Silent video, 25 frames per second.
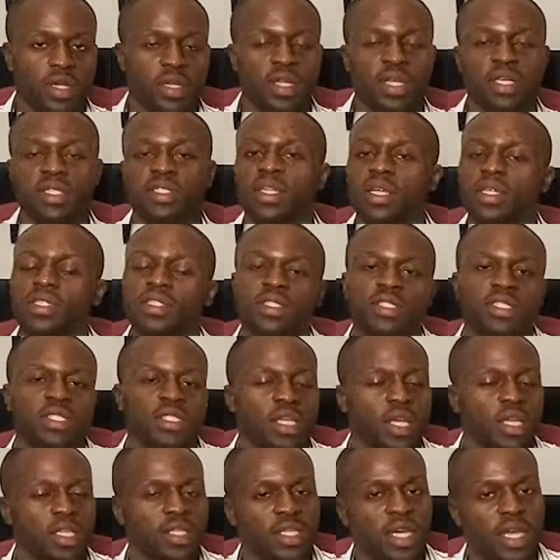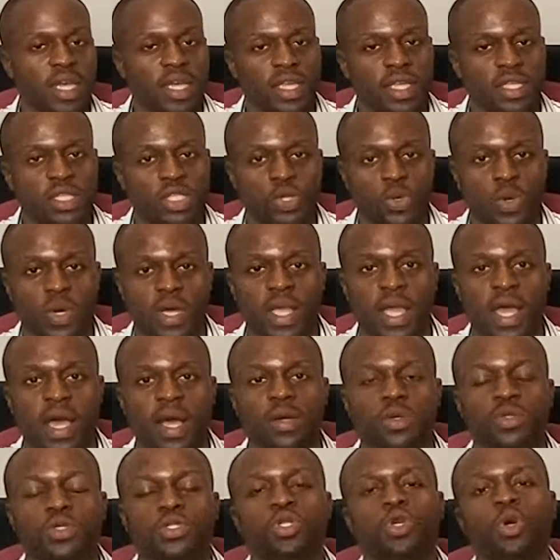This doesn't take into
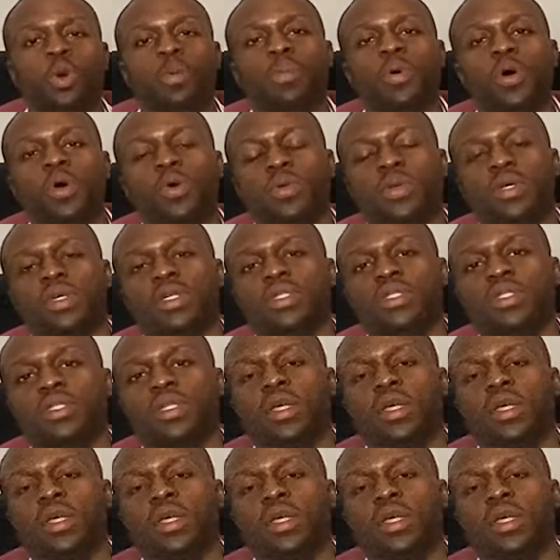account your bonus.